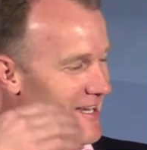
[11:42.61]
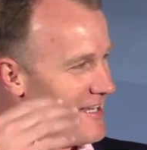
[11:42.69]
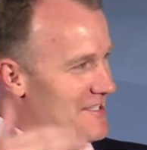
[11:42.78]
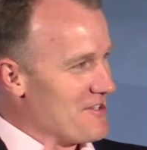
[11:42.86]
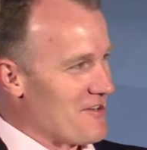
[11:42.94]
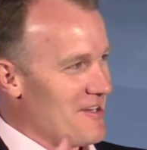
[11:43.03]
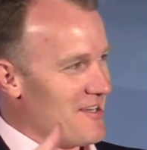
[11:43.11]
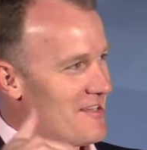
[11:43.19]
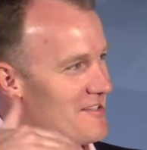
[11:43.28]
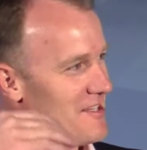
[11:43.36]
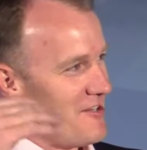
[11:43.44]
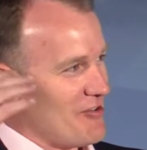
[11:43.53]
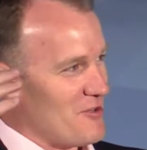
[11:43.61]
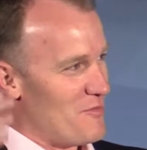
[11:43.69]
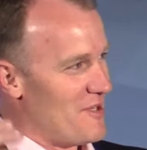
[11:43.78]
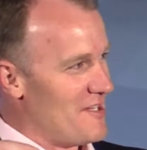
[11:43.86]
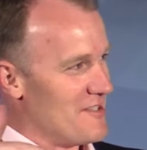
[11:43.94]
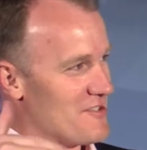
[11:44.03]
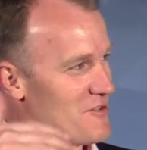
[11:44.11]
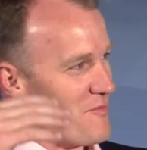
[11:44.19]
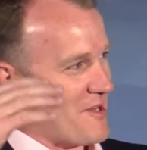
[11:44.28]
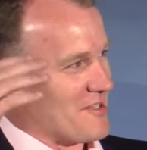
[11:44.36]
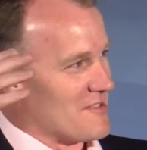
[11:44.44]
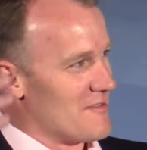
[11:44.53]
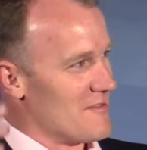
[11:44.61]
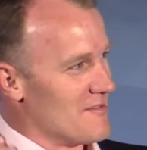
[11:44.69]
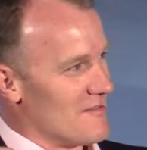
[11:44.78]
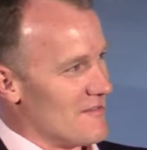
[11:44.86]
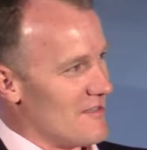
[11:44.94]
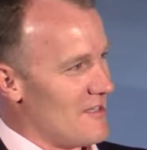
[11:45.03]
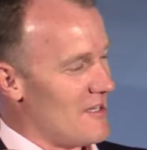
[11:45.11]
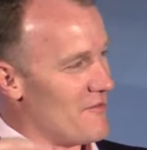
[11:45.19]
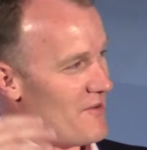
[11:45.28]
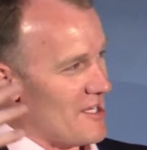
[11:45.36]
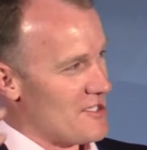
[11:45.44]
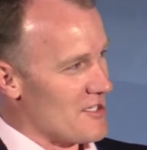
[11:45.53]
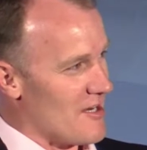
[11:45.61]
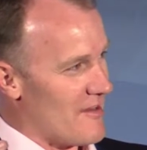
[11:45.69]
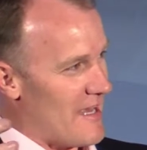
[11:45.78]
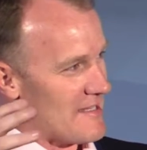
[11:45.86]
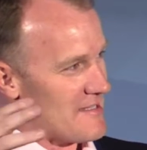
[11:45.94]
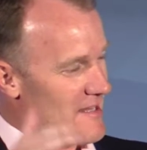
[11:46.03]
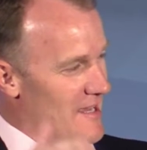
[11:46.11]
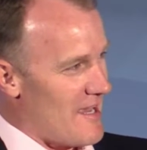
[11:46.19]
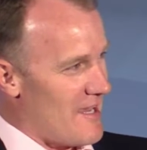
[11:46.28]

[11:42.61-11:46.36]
Is there going to continue to be just tremendous innovation on that side?